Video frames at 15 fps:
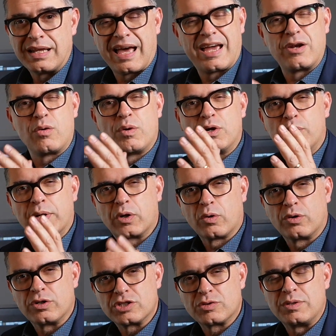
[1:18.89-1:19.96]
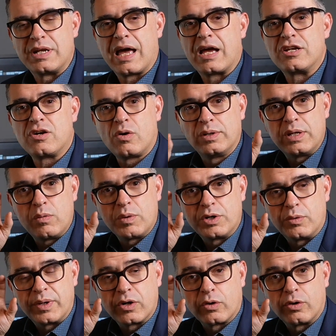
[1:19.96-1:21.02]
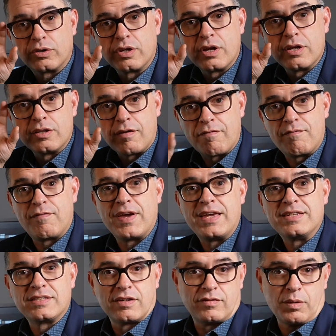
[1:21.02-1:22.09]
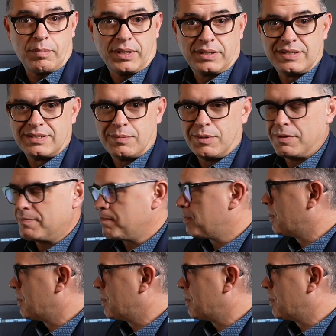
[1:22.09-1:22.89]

I don't want to record the screen. I only want to record the face of the participant.